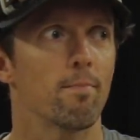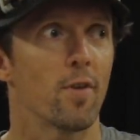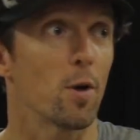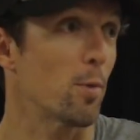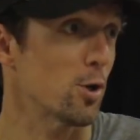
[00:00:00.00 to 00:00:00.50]

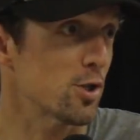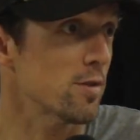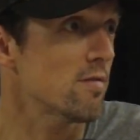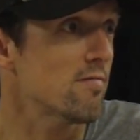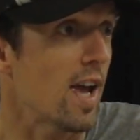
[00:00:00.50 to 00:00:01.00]
very
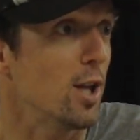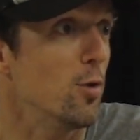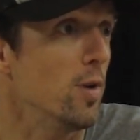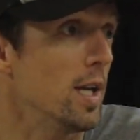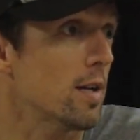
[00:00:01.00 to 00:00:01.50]
personal and
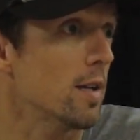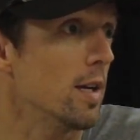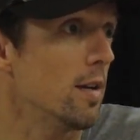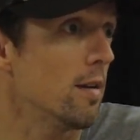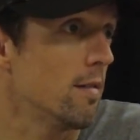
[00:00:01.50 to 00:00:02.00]

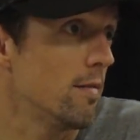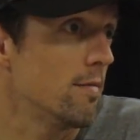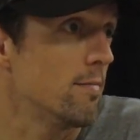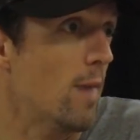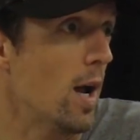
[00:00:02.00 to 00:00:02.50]
uniquely
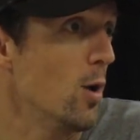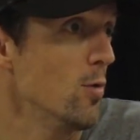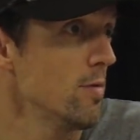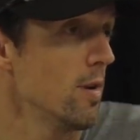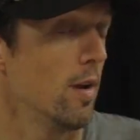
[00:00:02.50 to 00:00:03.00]
my own.